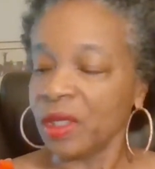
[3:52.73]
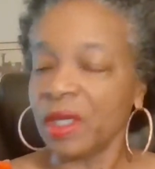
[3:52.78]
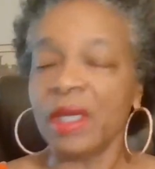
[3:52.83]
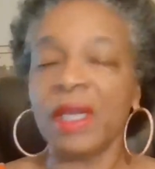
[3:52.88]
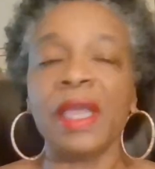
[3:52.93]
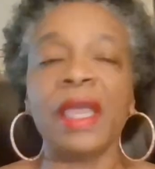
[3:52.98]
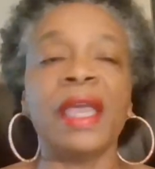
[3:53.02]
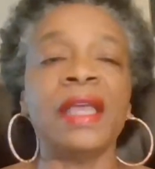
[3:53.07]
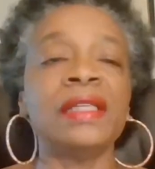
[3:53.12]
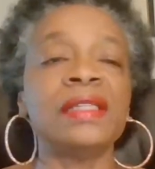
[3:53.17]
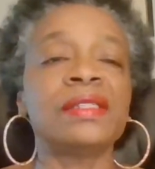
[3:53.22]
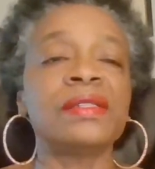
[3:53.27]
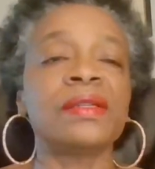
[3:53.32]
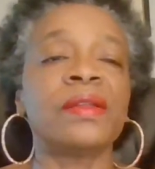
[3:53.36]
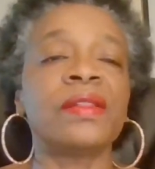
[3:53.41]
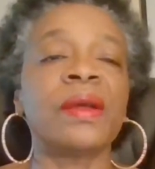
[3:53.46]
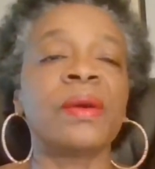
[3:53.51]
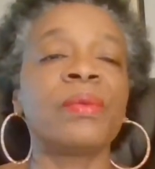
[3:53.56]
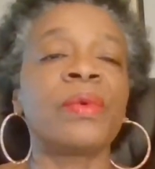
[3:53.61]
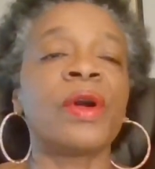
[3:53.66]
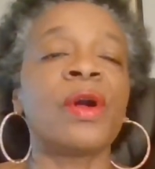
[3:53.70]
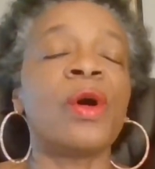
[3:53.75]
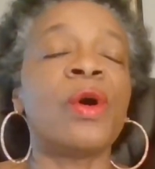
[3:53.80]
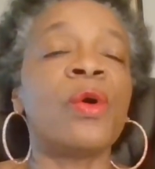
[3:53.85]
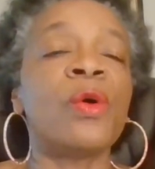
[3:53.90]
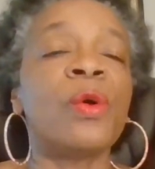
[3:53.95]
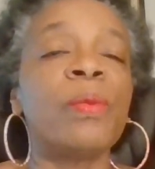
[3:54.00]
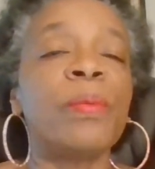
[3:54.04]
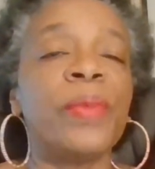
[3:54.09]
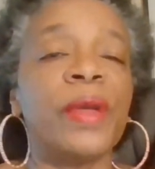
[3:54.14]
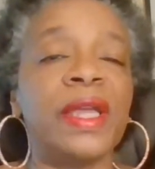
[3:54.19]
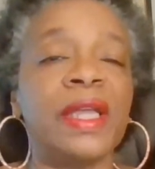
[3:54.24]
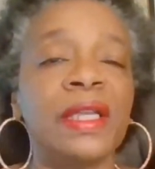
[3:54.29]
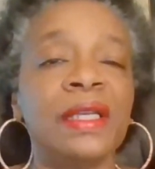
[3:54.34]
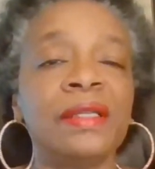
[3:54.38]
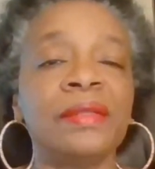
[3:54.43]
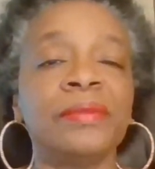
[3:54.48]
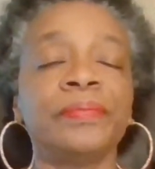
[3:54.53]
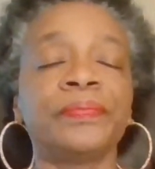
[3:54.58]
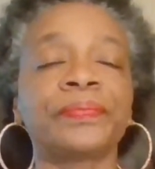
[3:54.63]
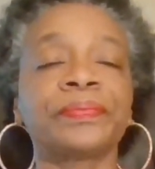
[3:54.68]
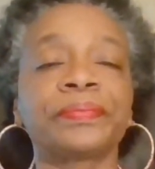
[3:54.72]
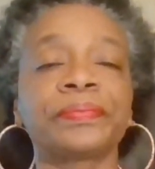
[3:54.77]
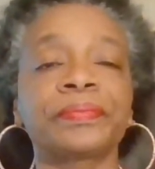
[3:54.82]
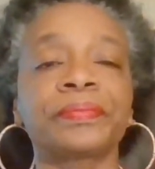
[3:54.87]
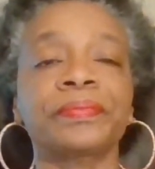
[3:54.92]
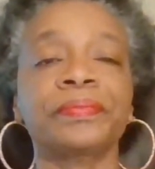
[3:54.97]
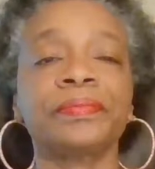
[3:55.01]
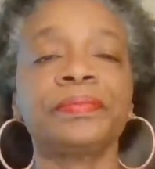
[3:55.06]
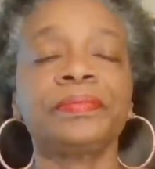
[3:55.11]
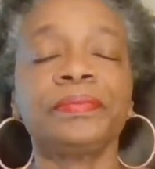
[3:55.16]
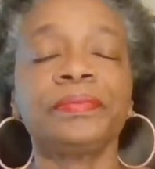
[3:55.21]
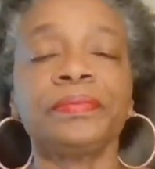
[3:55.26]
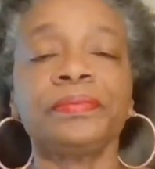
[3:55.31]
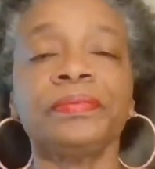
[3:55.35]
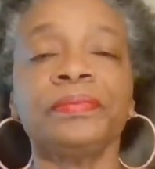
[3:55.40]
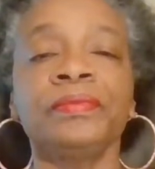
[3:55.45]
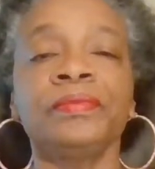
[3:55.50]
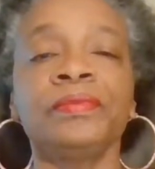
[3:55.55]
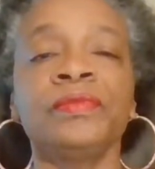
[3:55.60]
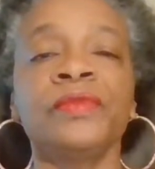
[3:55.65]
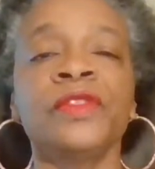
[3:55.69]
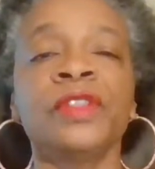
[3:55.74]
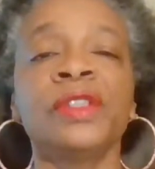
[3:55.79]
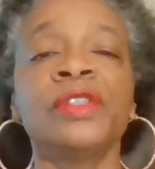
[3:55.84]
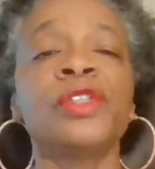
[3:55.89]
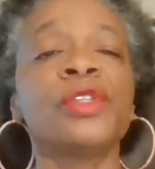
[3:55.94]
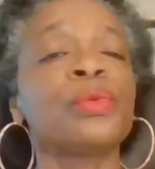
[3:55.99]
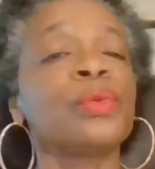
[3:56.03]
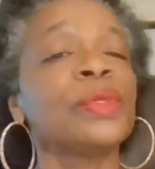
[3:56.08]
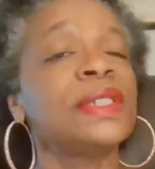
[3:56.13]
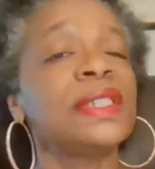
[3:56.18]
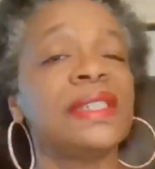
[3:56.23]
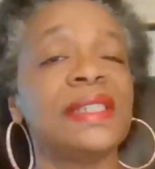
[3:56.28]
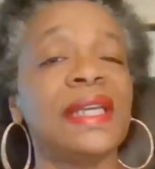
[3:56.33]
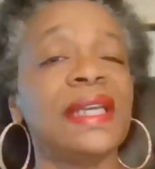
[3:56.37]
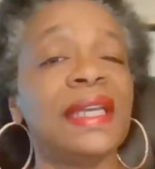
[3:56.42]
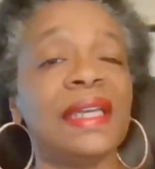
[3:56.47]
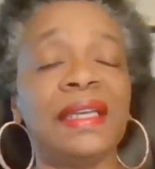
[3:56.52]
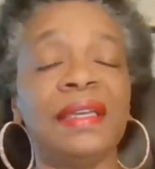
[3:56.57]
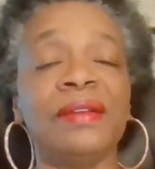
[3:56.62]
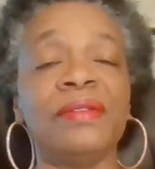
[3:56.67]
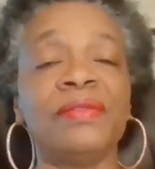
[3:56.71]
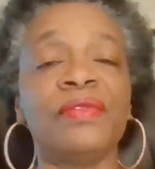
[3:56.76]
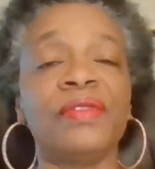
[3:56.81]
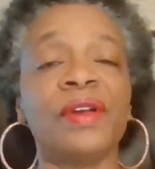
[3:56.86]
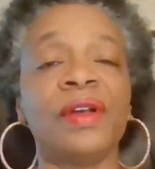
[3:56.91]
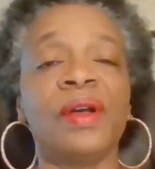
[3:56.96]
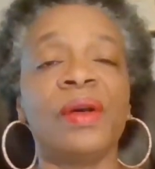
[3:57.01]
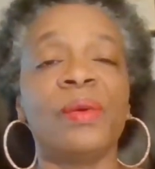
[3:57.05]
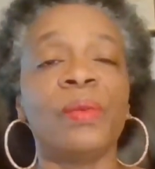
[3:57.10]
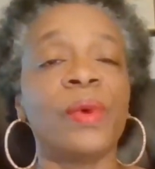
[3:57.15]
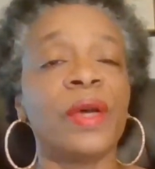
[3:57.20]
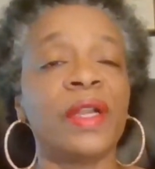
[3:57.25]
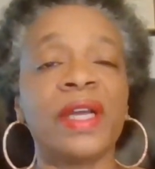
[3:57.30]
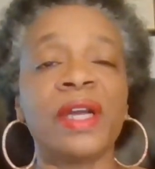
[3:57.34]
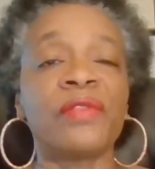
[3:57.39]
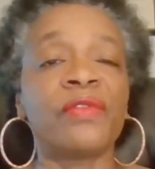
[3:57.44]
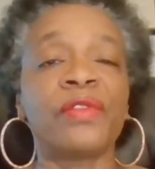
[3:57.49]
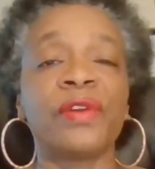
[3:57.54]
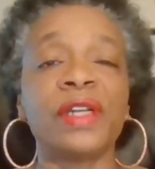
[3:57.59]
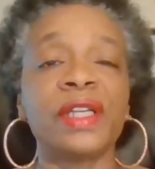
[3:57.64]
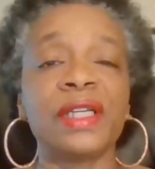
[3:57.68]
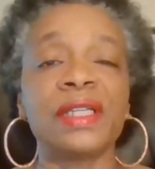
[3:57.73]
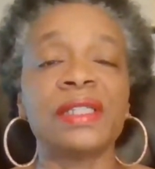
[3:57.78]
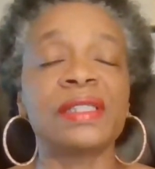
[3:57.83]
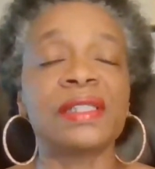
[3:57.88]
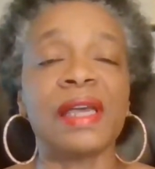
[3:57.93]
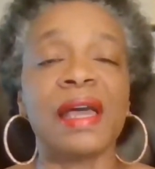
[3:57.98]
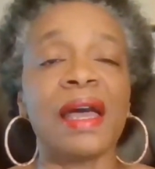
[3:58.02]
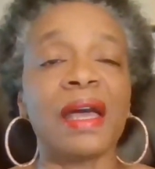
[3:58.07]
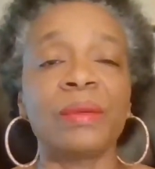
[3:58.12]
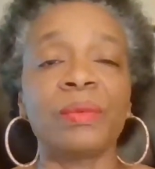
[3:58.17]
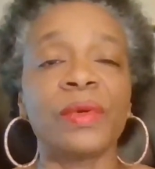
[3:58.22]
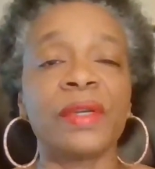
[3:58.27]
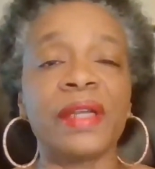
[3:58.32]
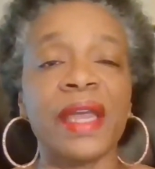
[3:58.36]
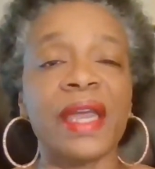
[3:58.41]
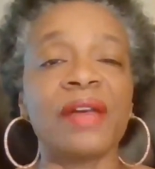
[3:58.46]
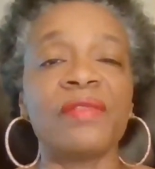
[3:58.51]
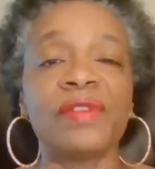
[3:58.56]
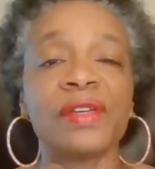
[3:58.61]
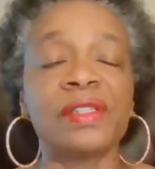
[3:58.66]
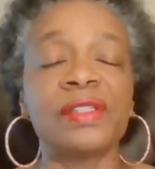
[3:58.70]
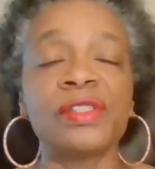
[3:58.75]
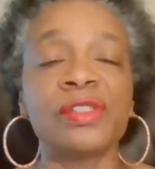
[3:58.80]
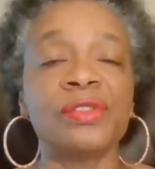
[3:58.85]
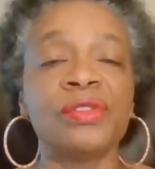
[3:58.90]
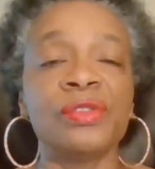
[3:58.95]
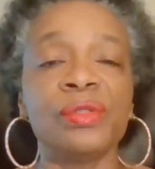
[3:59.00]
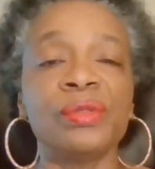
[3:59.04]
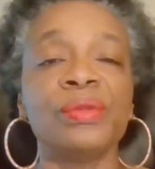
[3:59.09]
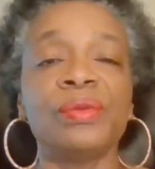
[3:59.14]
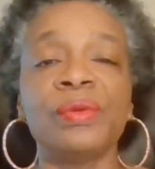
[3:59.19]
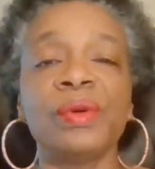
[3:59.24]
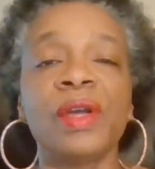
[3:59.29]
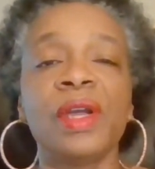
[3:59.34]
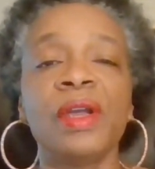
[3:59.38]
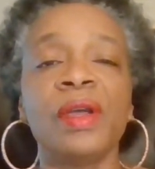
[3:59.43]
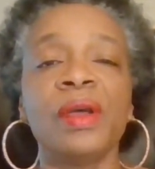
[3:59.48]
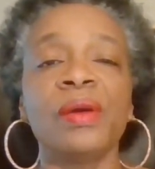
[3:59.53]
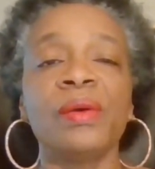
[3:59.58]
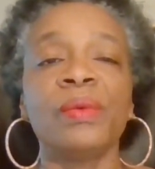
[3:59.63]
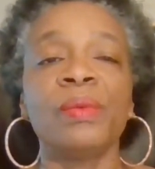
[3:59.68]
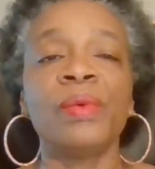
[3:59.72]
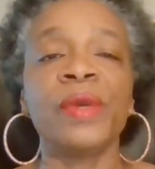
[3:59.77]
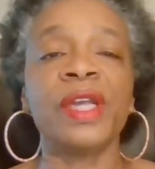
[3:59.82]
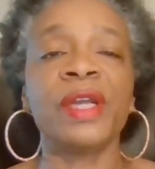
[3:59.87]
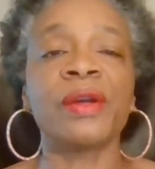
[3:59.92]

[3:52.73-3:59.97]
And so that we're open to receive whatever it is God would have us to do. We are